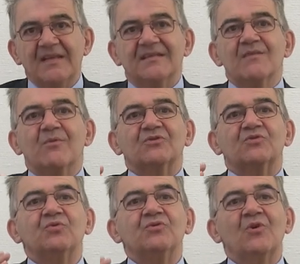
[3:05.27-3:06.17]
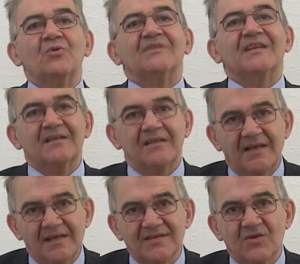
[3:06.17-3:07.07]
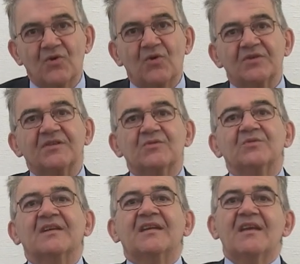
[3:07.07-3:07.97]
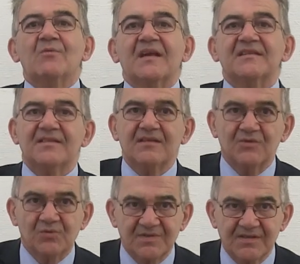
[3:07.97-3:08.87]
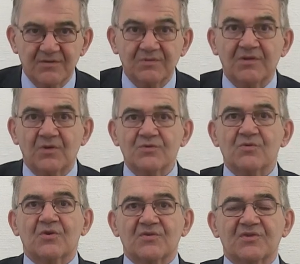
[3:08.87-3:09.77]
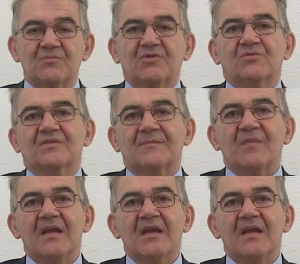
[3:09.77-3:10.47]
They want to know their clients according to the KYC rules, to the know your customer rules.